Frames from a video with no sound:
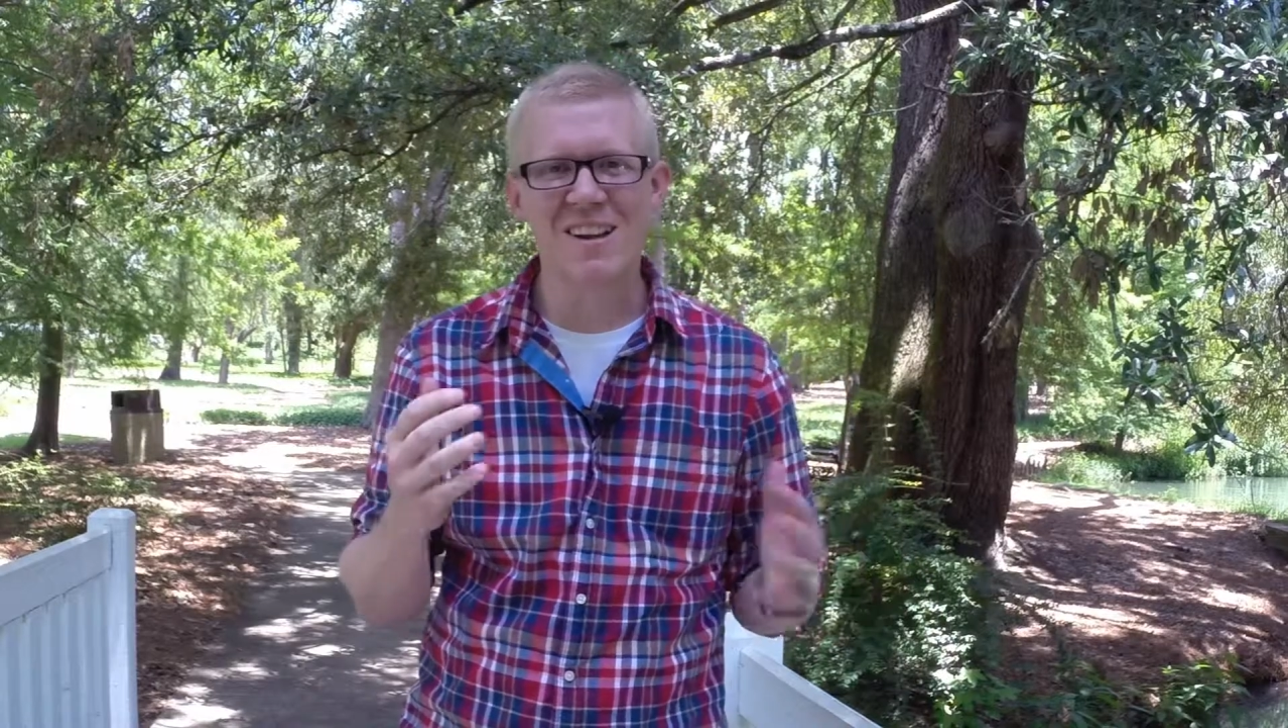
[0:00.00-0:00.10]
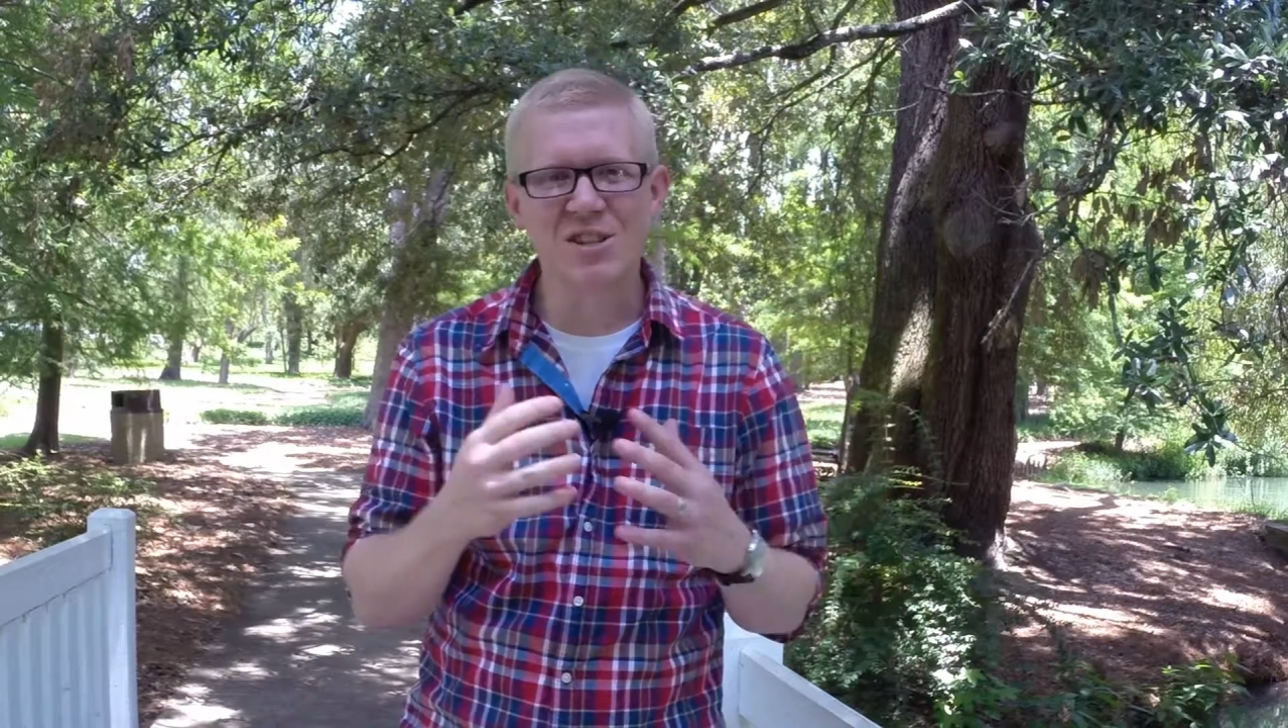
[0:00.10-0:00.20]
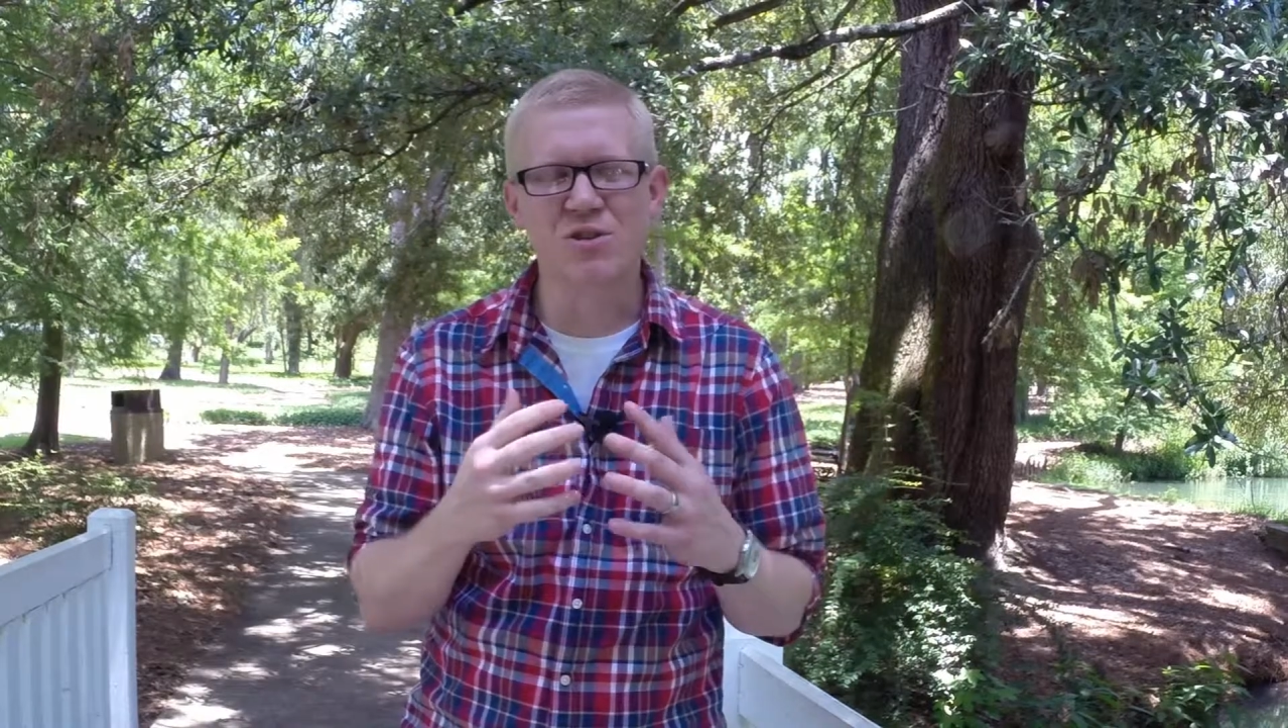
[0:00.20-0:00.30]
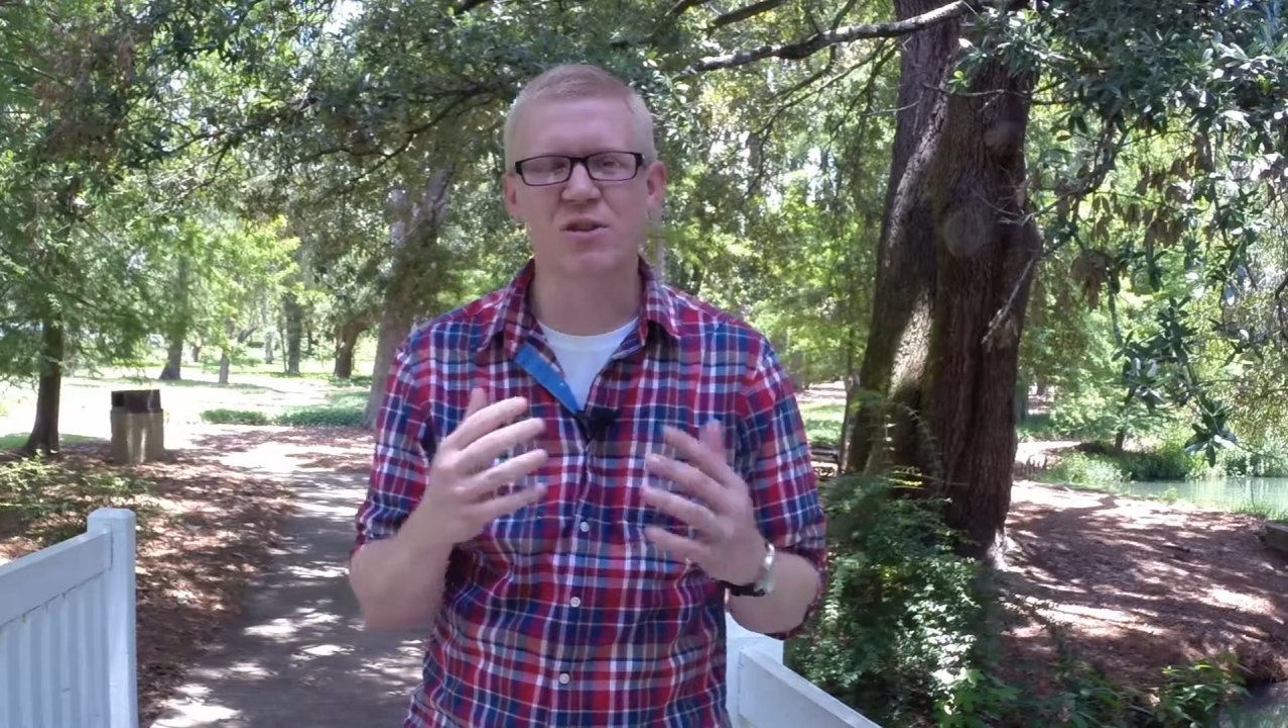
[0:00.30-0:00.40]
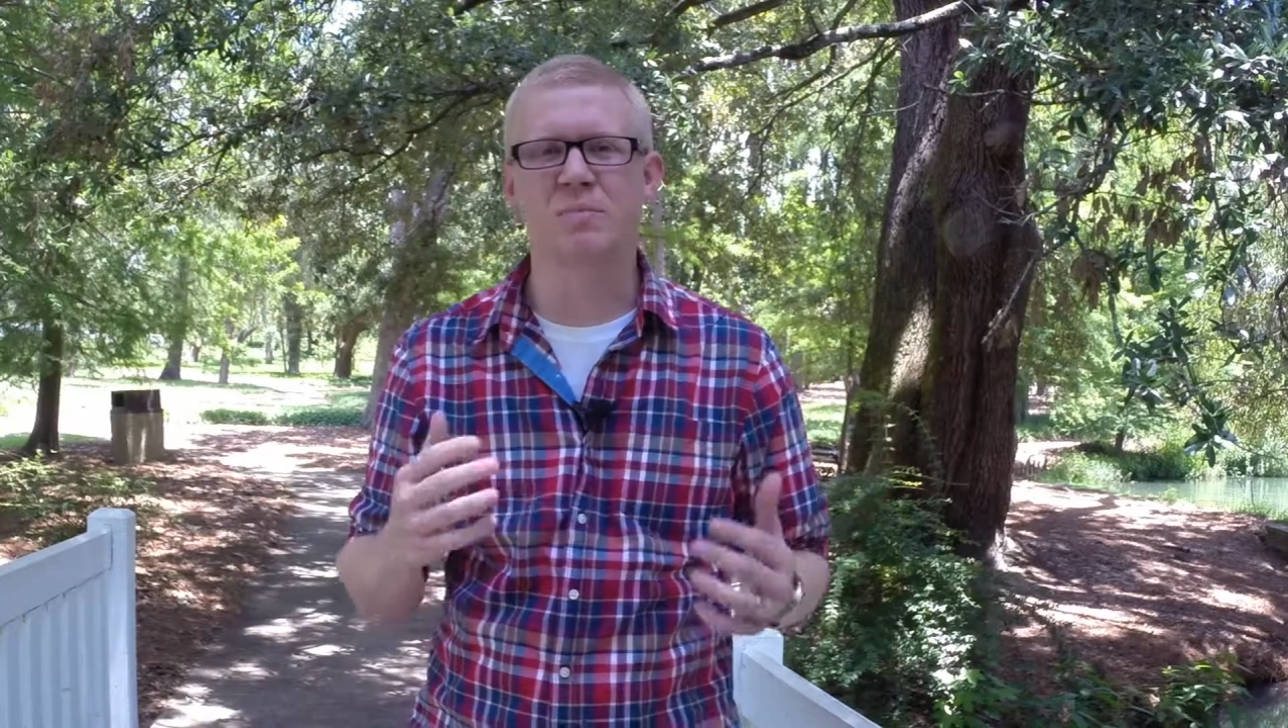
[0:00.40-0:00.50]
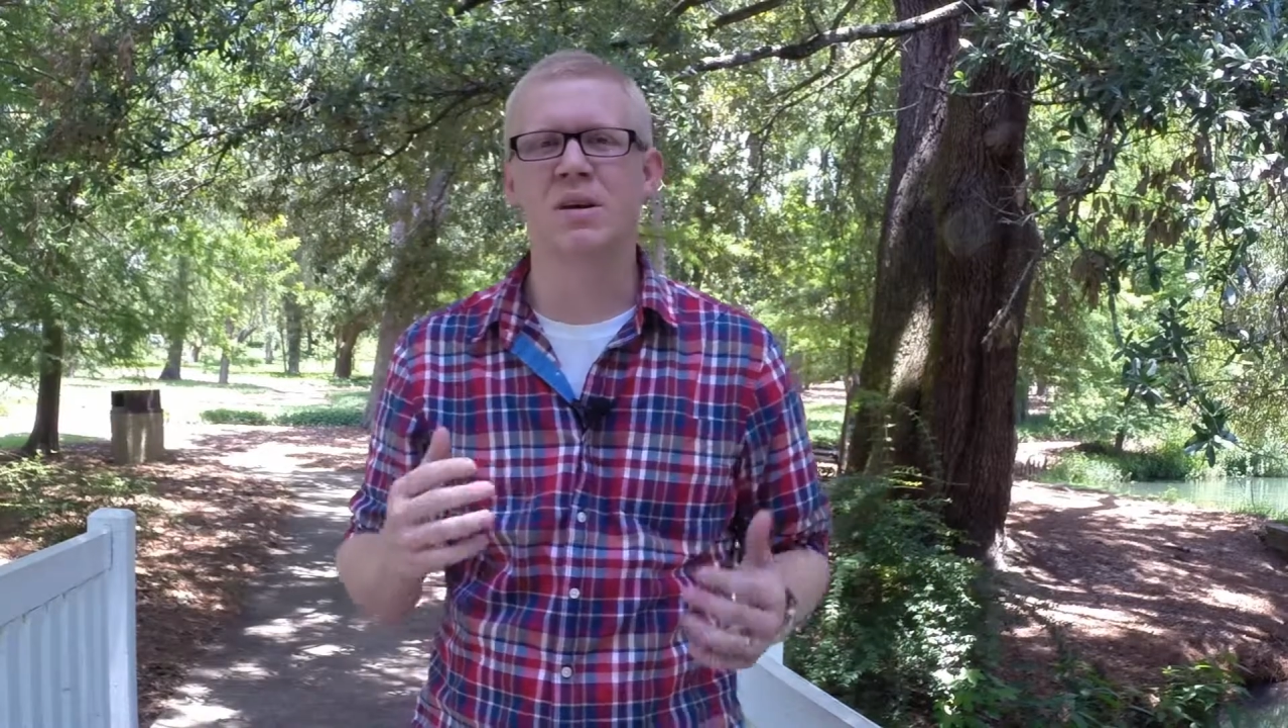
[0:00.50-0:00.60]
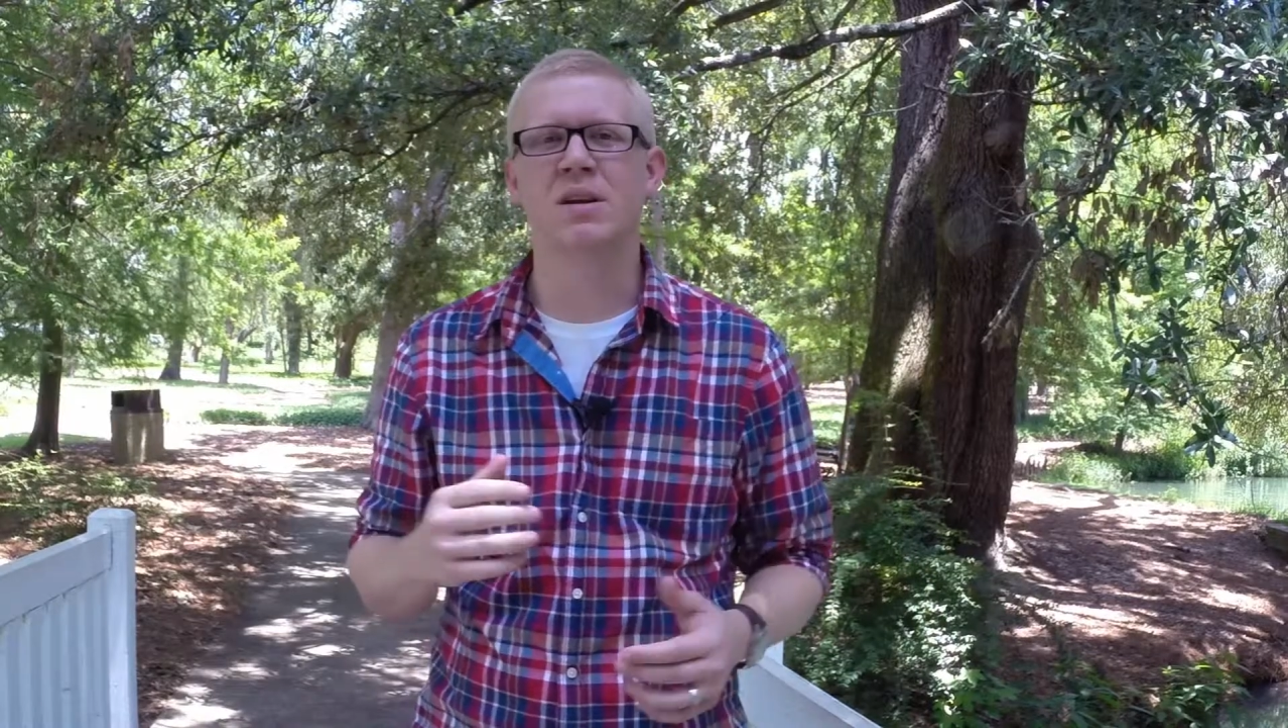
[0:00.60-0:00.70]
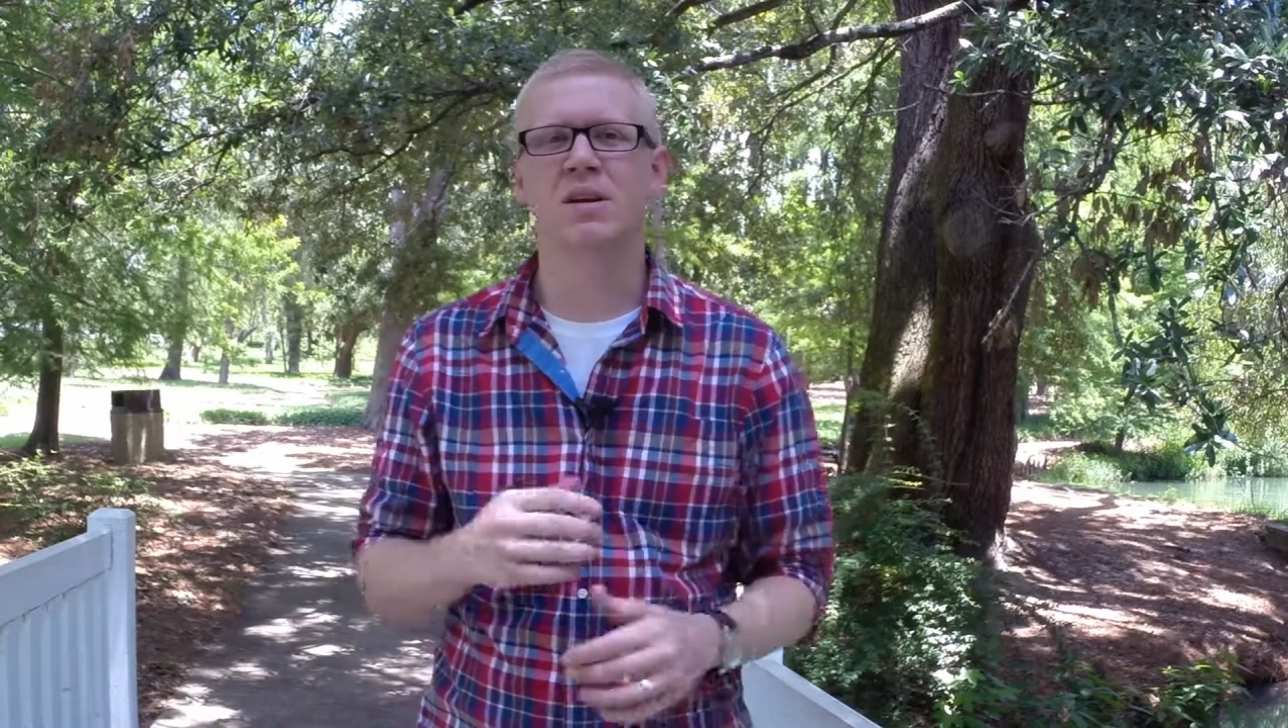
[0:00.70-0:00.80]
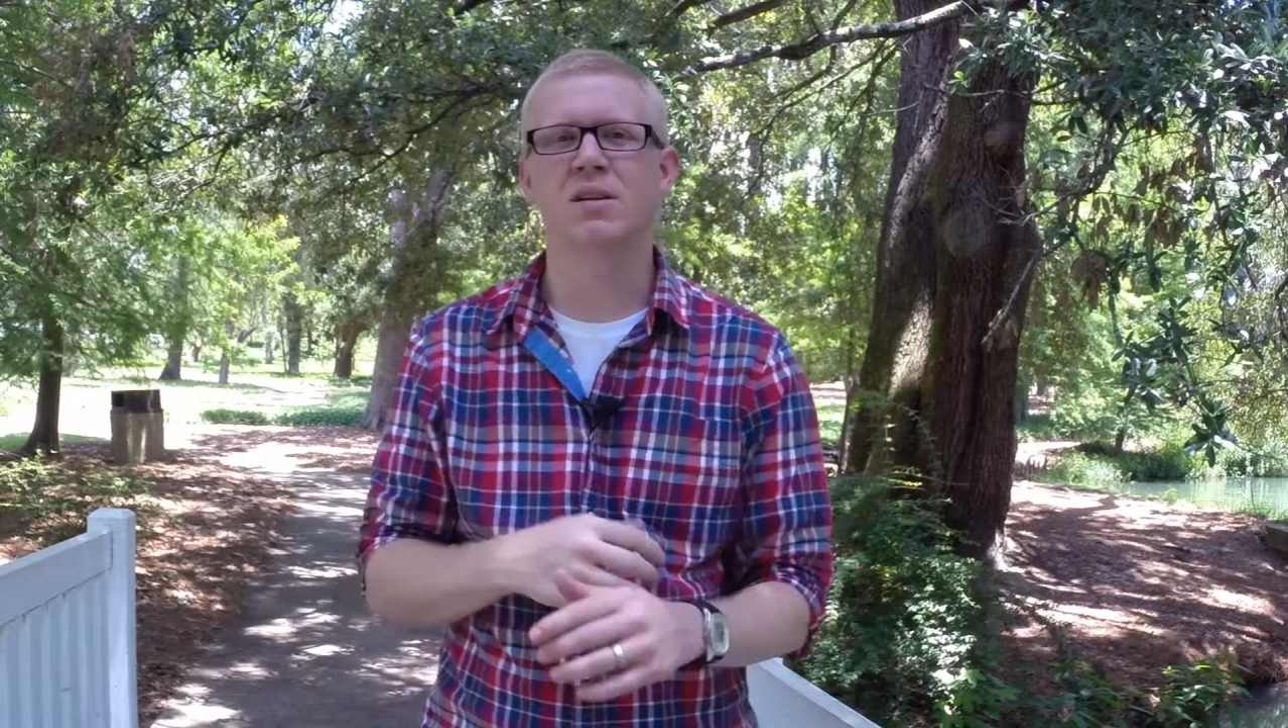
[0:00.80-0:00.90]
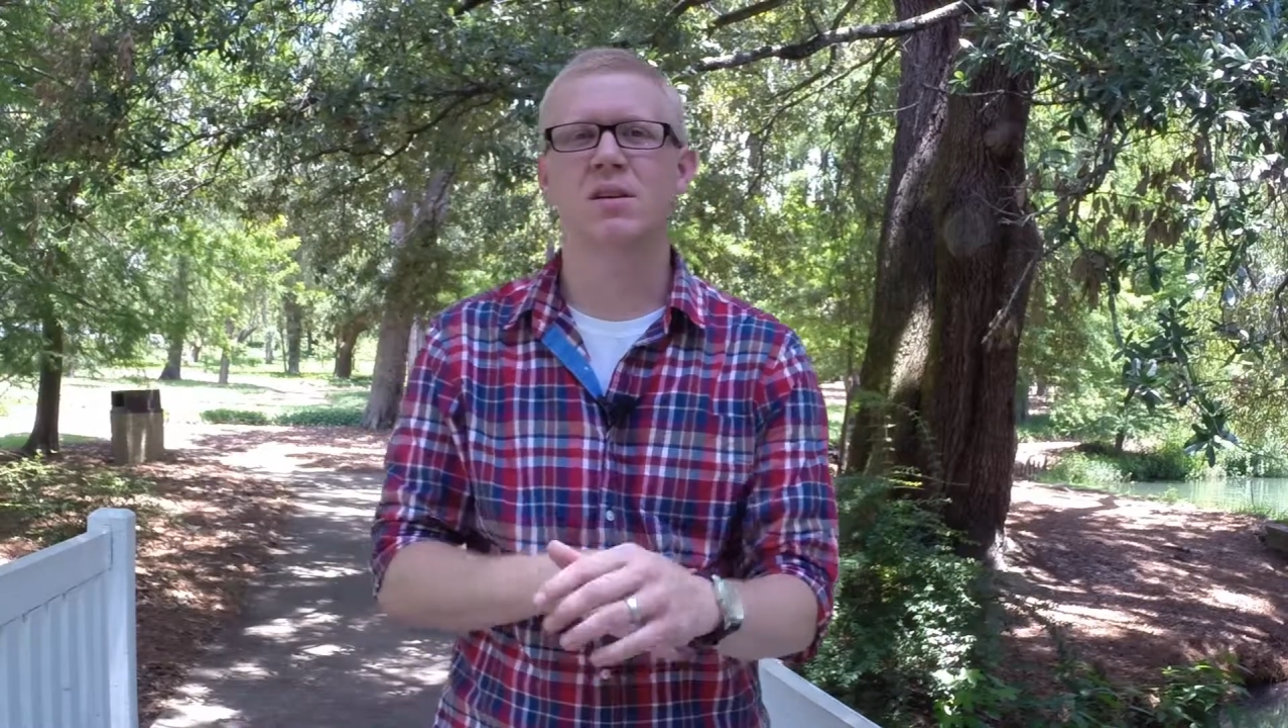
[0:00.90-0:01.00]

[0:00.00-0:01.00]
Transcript: interdependent.